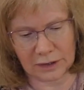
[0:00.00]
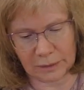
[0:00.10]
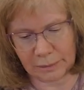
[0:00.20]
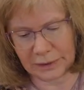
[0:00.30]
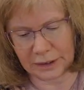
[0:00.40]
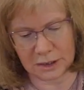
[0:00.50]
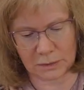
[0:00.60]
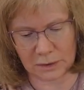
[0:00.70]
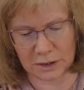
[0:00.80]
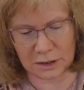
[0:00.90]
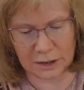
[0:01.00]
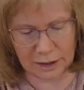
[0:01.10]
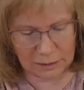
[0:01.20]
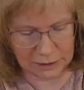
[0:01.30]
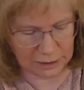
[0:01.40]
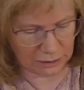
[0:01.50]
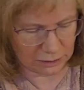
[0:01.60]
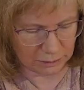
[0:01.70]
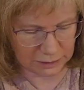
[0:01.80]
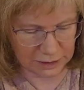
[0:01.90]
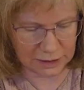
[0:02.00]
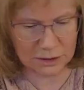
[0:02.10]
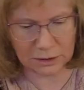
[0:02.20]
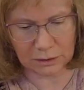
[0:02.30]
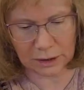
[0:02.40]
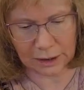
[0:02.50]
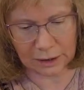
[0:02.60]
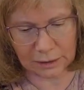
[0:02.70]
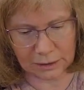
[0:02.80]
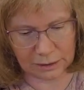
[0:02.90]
That piece wasn't terribly long, but that's okay.